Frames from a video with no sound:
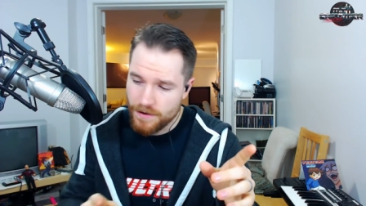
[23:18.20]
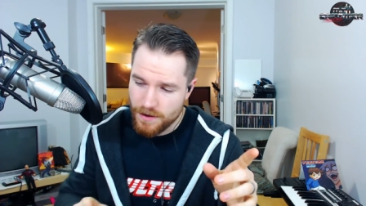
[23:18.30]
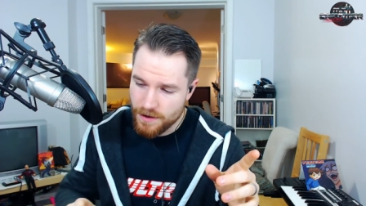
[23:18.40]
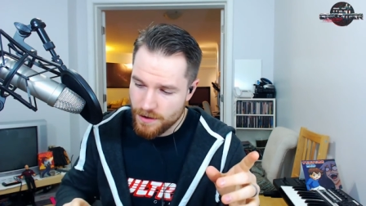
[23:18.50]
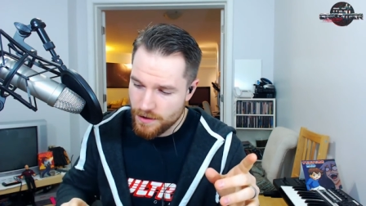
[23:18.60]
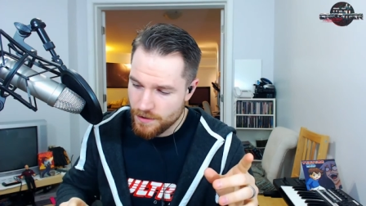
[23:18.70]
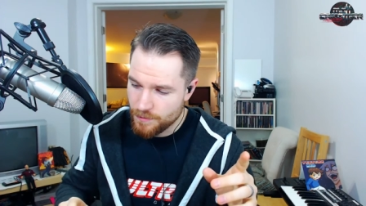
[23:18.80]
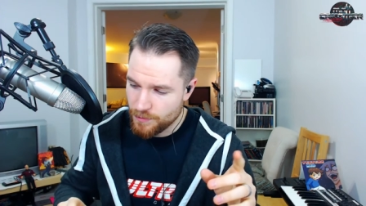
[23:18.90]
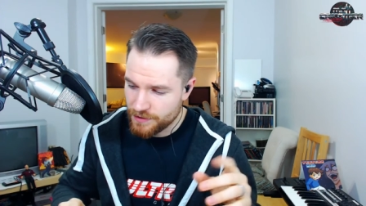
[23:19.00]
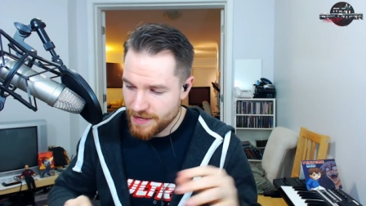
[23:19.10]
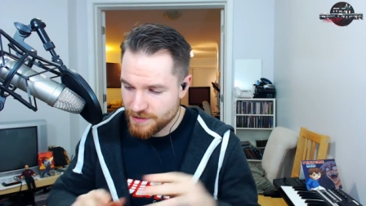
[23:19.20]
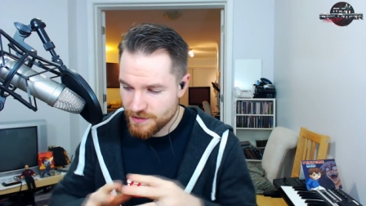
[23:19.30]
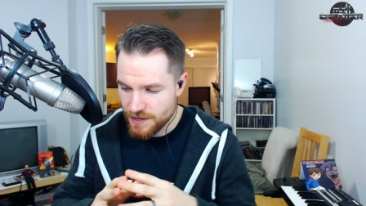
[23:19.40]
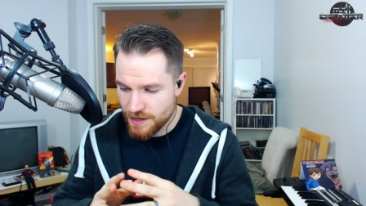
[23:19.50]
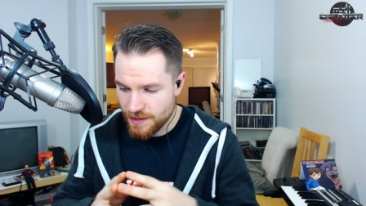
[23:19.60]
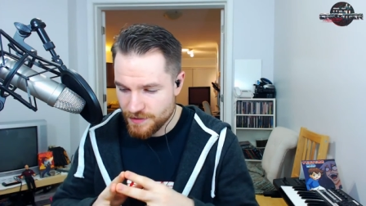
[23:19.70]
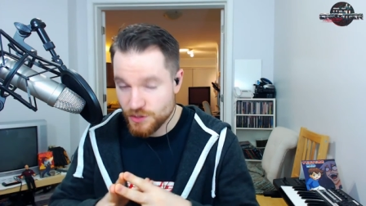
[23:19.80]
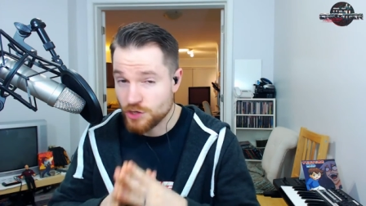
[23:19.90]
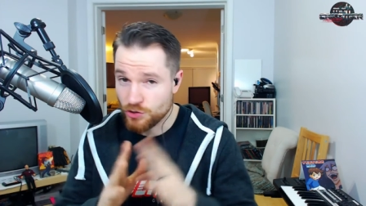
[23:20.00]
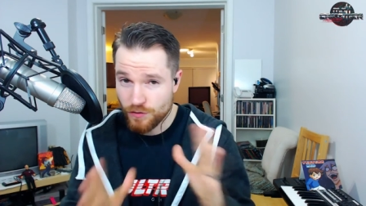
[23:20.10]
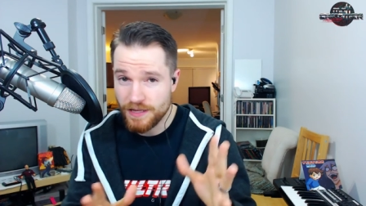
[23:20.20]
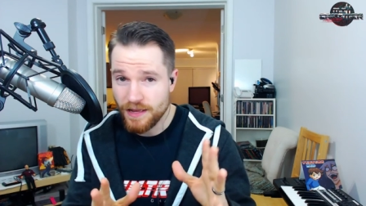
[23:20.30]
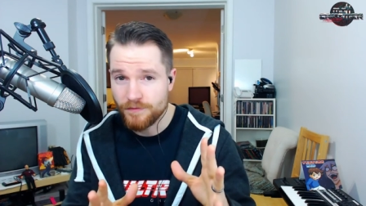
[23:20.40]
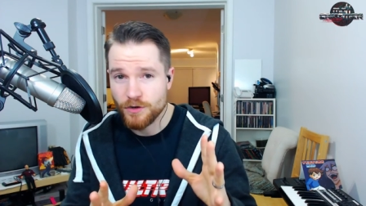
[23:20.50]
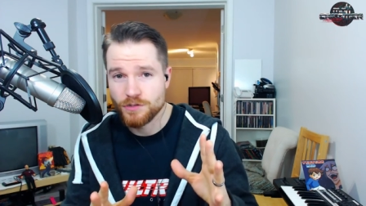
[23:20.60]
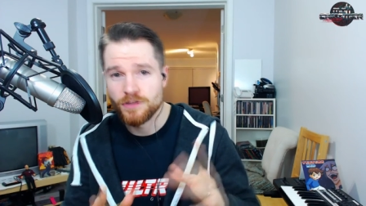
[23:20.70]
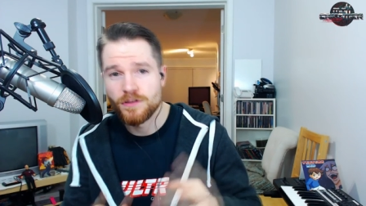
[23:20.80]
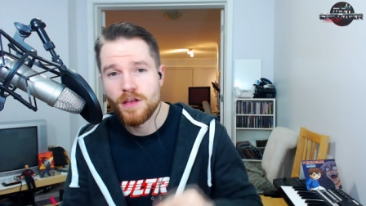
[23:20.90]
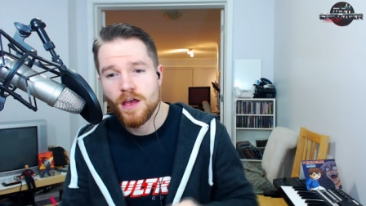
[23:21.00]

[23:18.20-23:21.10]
Um, but that's uh, that's just a green light version.